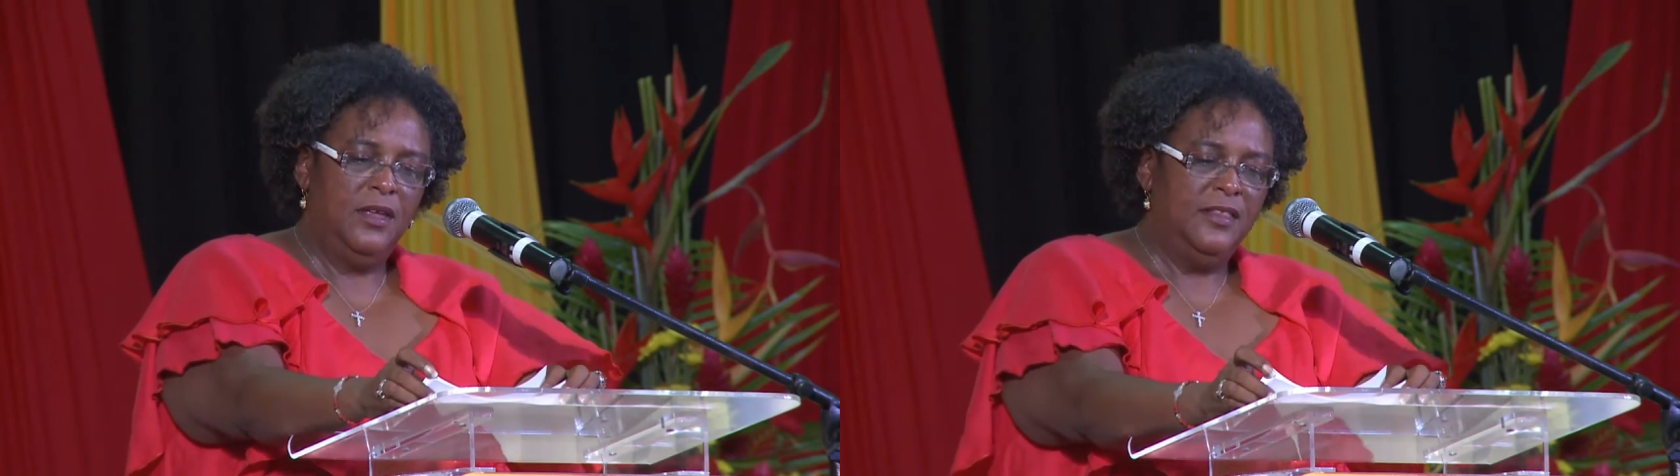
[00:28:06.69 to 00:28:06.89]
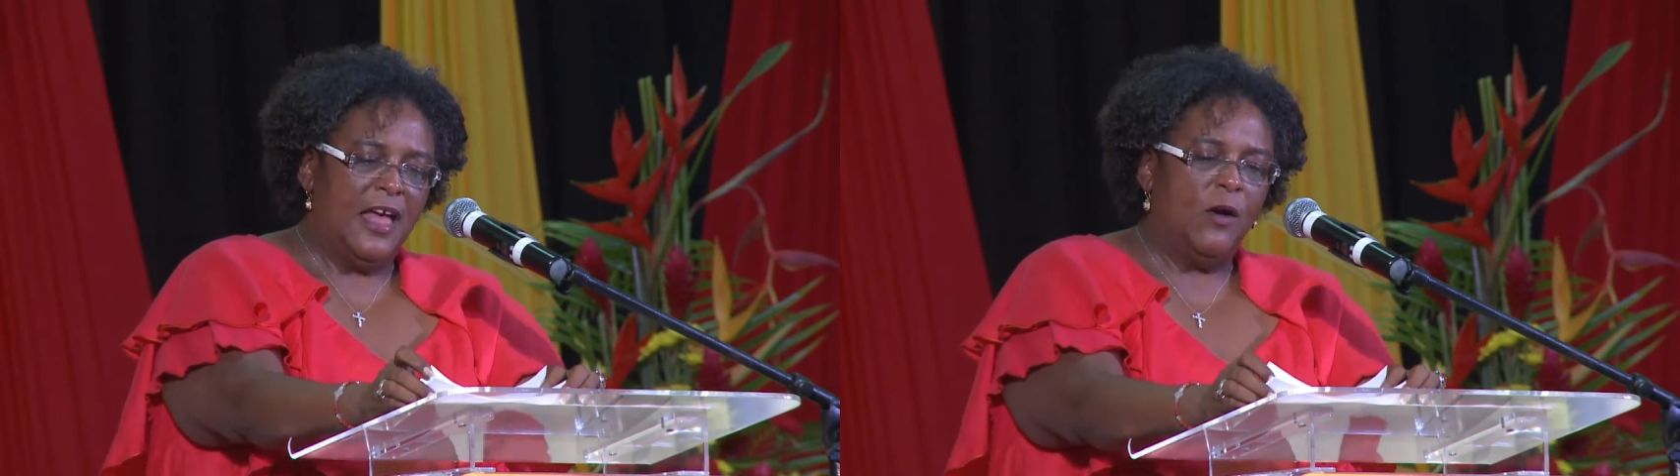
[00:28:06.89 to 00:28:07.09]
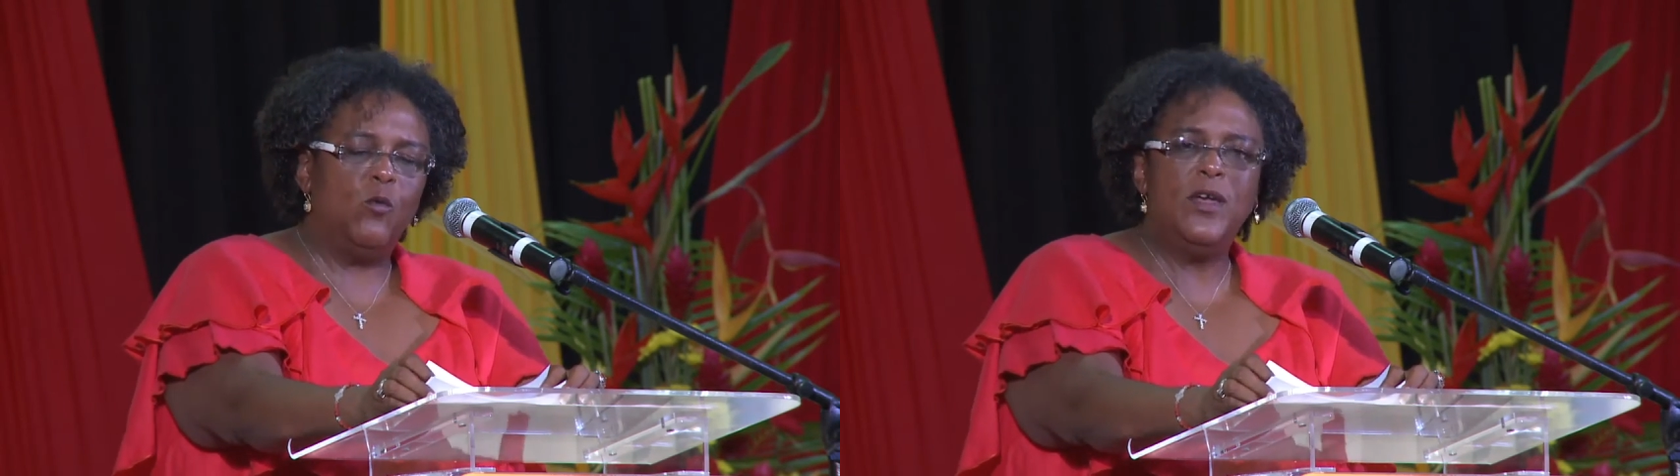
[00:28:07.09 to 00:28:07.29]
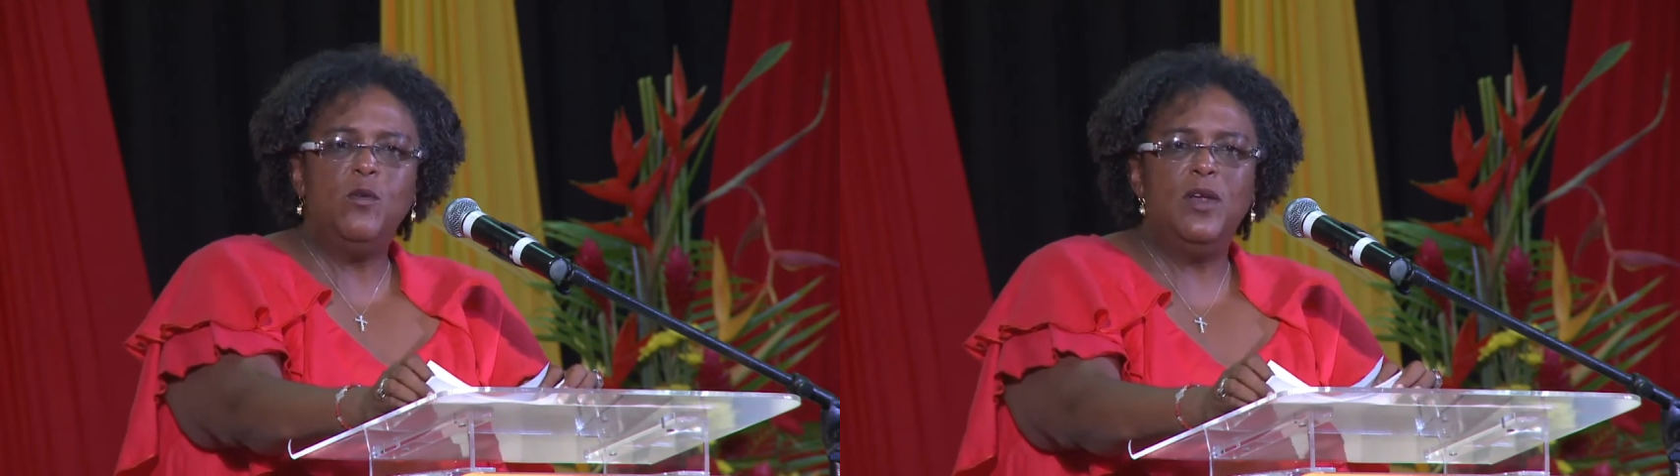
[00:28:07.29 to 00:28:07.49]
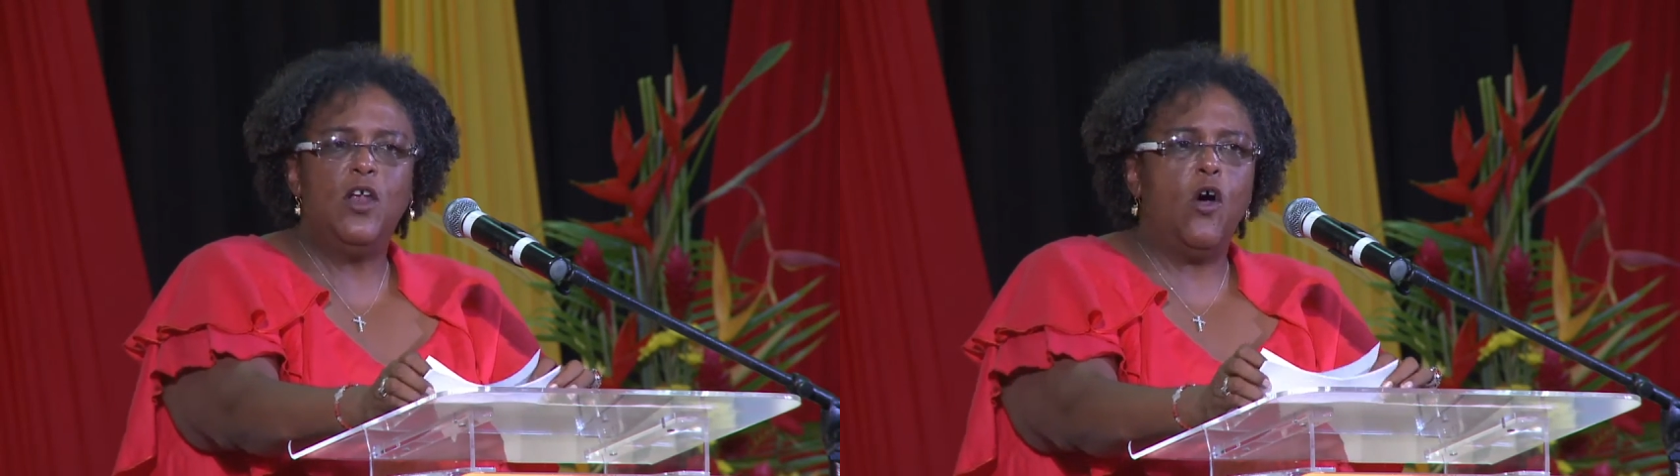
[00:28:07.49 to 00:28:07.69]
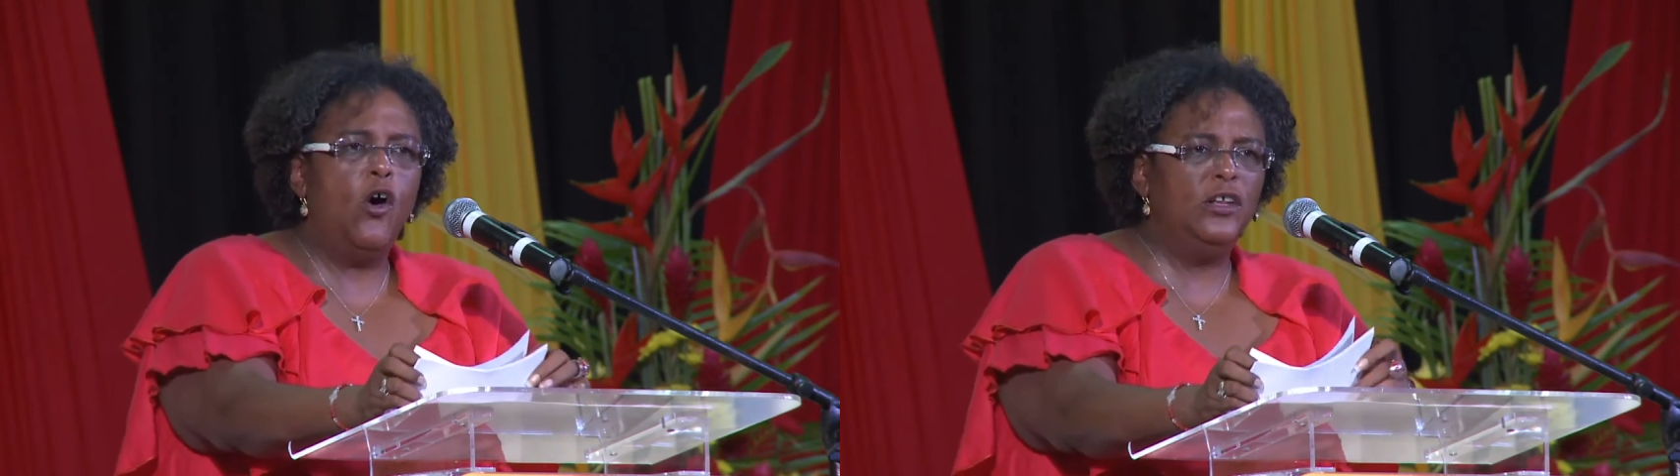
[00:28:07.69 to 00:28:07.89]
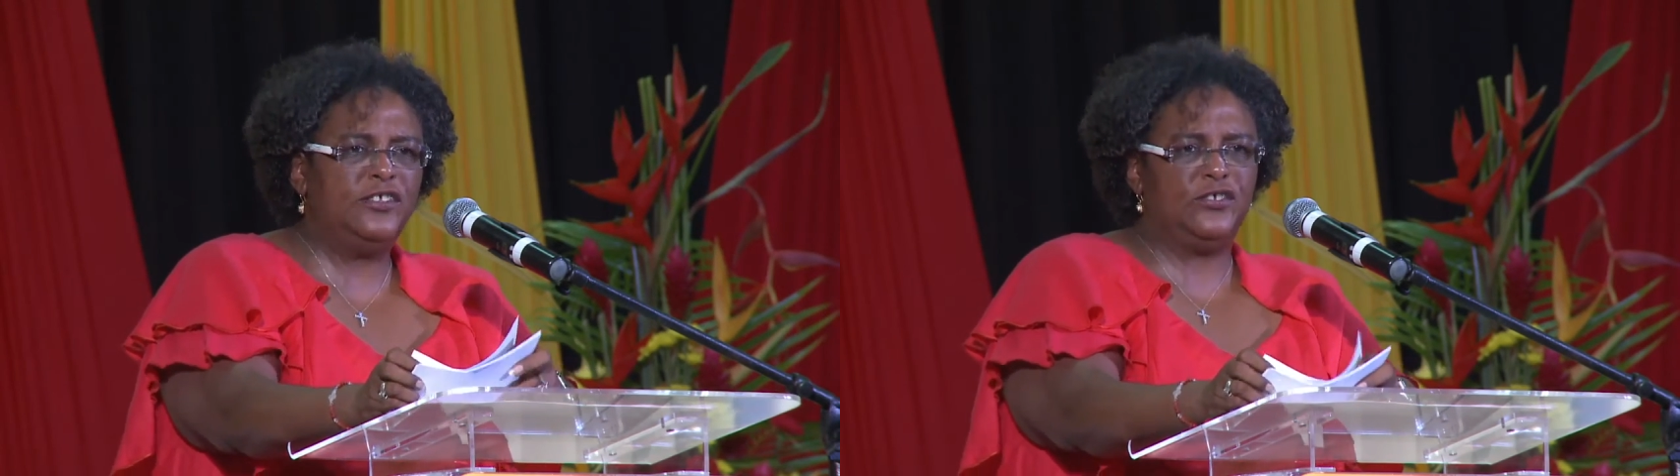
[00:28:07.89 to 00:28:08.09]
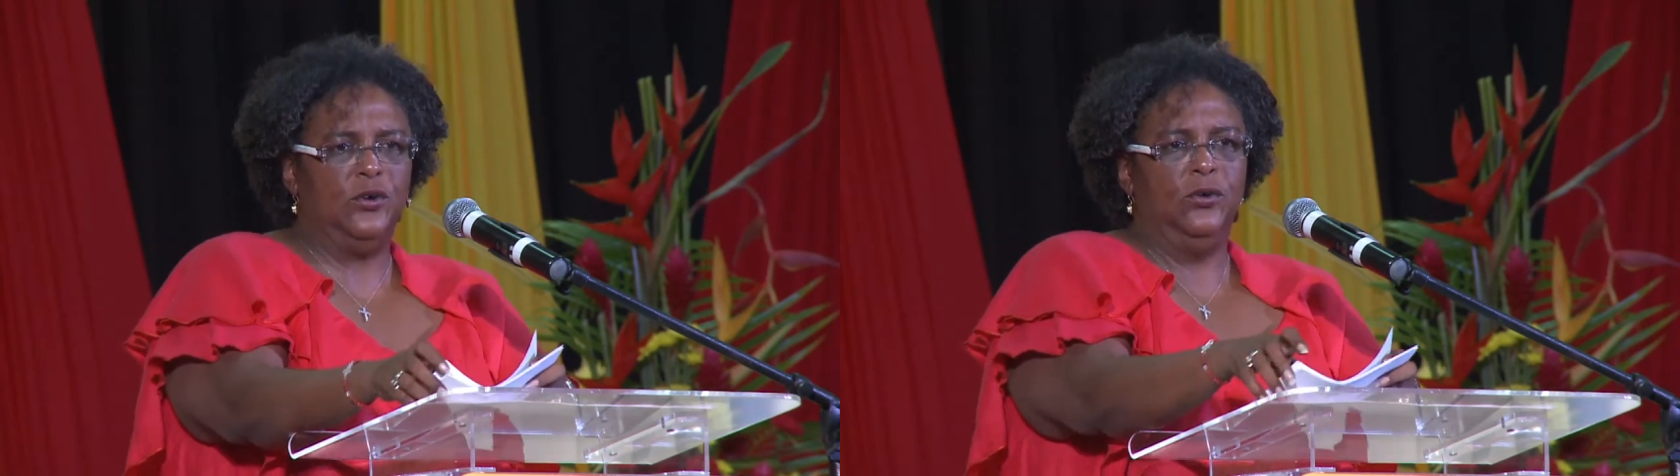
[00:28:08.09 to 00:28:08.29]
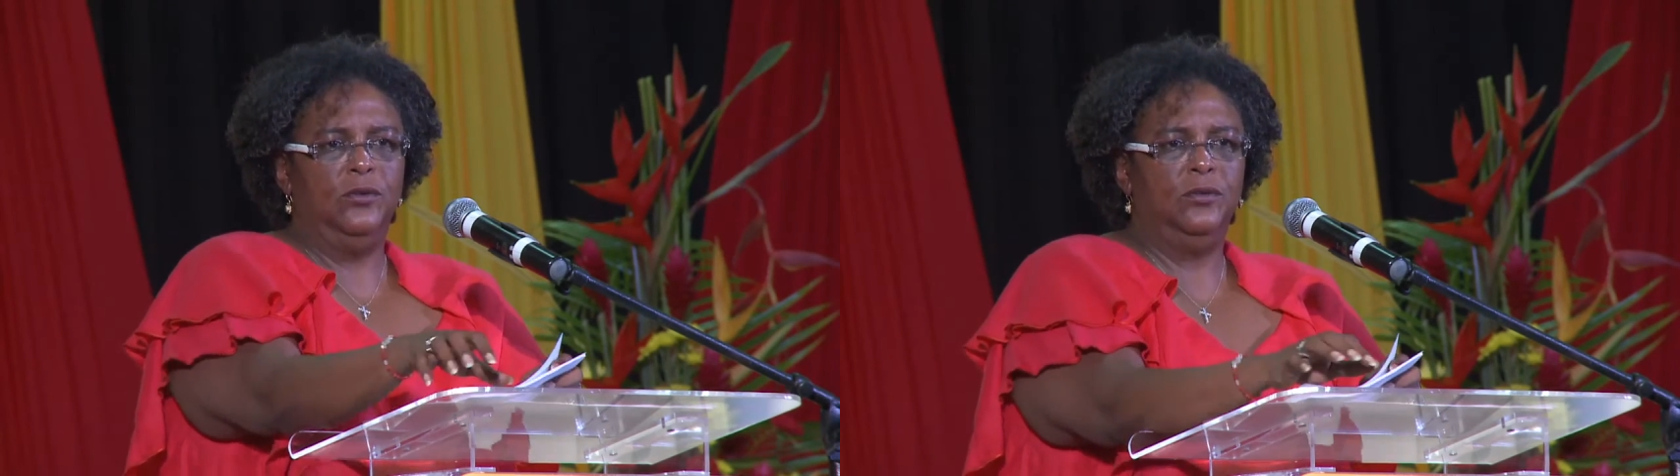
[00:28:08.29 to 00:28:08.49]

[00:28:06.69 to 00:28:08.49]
that we will also,